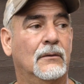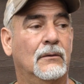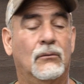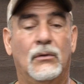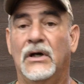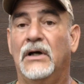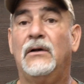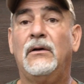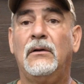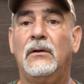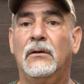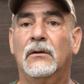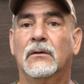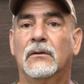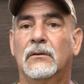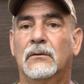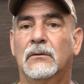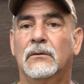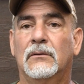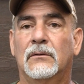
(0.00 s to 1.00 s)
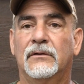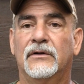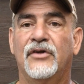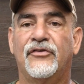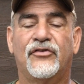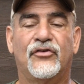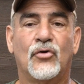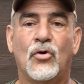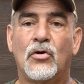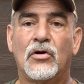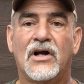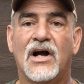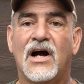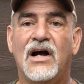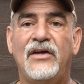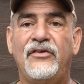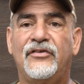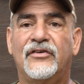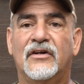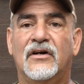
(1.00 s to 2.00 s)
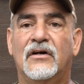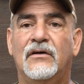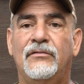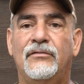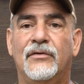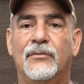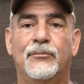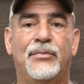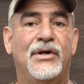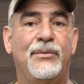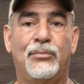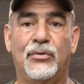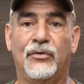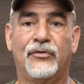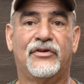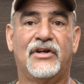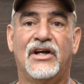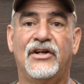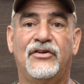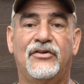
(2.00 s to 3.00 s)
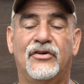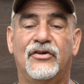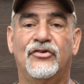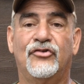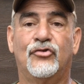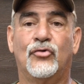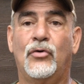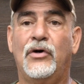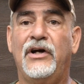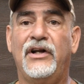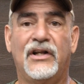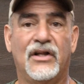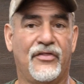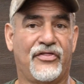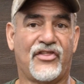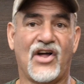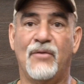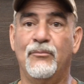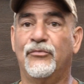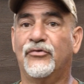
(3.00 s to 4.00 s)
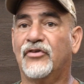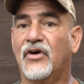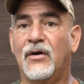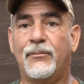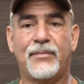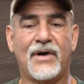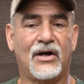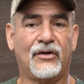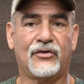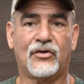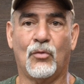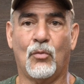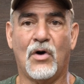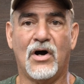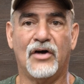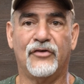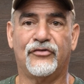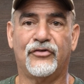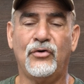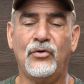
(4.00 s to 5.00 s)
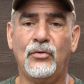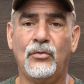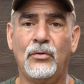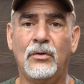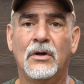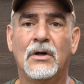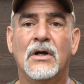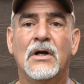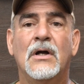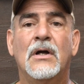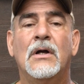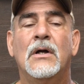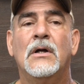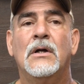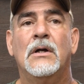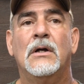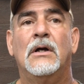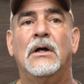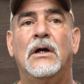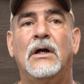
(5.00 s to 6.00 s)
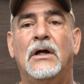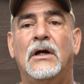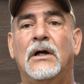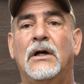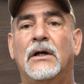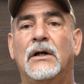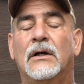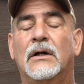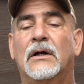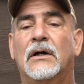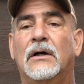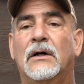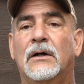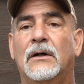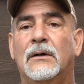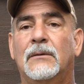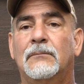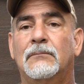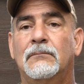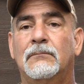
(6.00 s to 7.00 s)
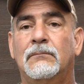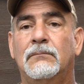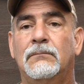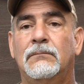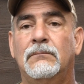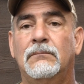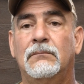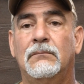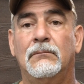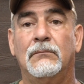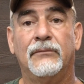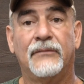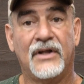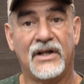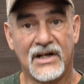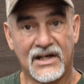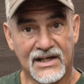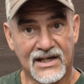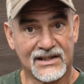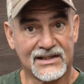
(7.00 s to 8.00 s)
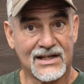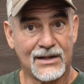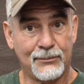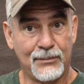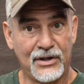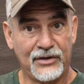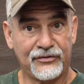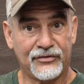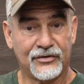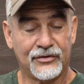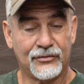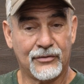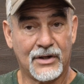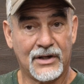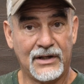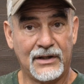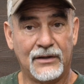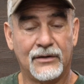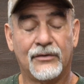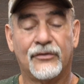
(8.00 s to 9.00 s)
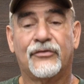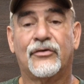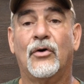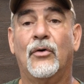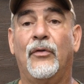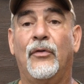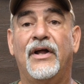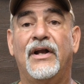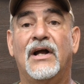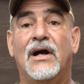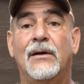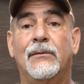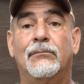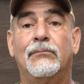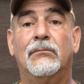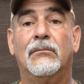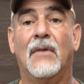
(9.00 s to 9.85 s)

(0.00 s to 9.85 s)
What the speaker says: well, this is all guy stuff and people tend to enjoy it, the thumbs up out the wazoo. And I got that message, right? So then I